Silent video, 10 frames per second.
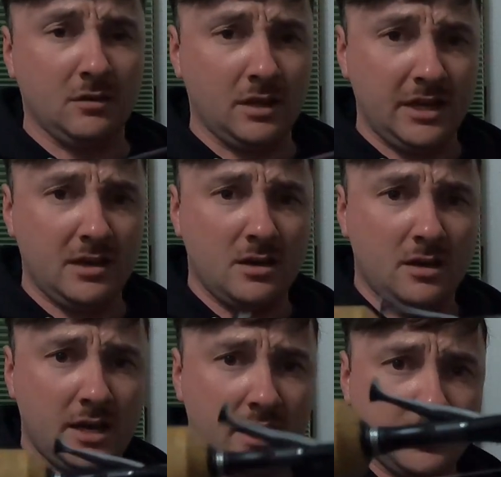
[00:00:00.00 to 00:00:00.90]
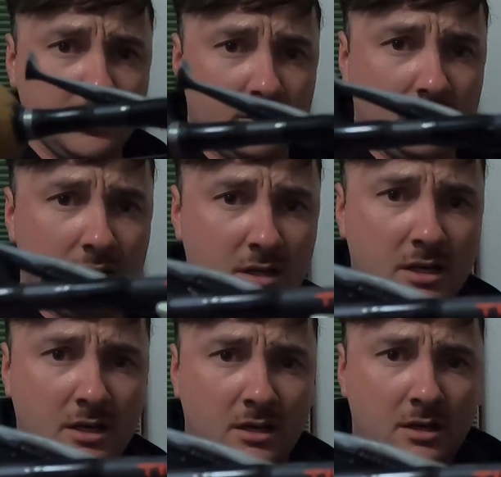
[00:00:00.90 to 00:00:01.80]
light action,
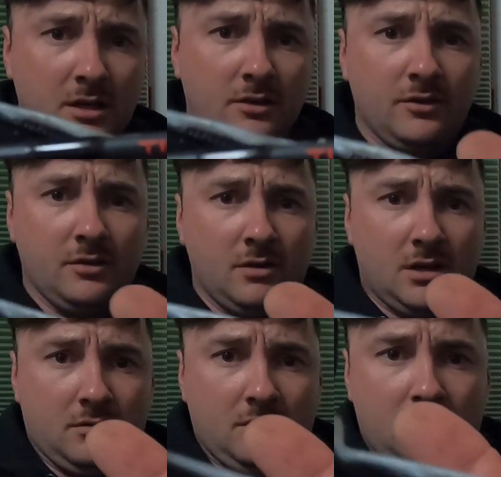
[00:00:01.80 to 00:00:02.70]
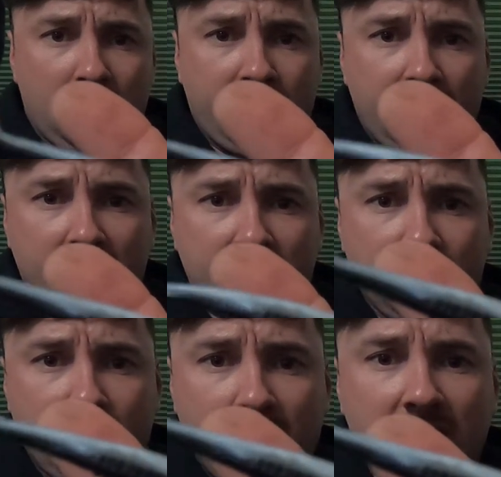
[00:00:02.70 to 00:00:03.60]
and so I don't know if you guys
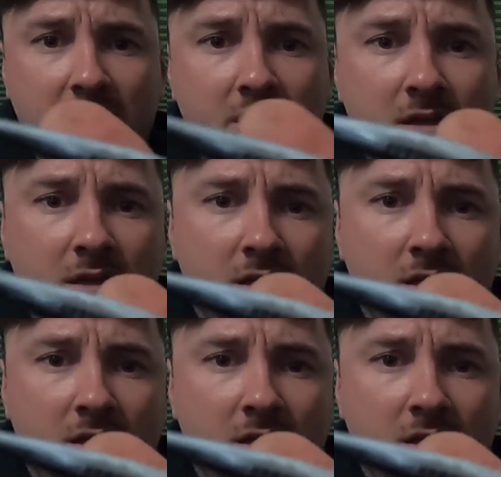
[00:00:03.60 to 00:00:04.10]
can read that.